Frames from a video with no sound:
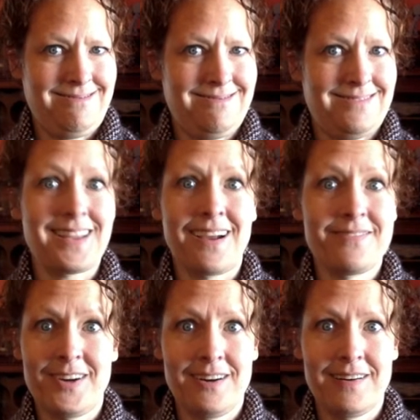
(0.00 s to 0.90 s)

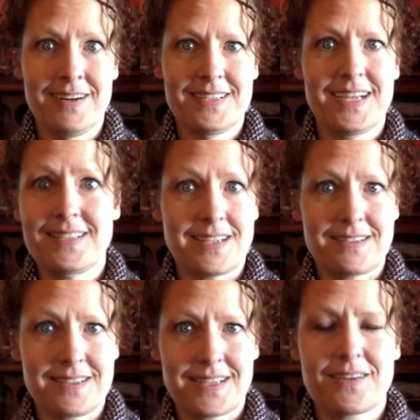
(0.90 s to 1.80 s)
Therefore,
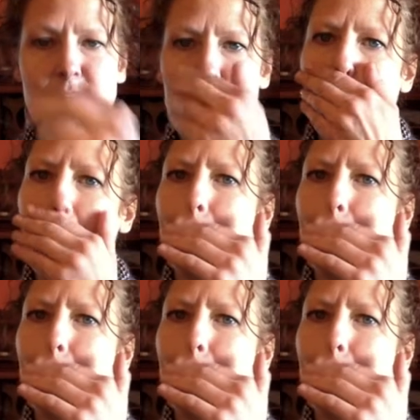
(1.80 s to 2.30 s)
etc., etc. Okay.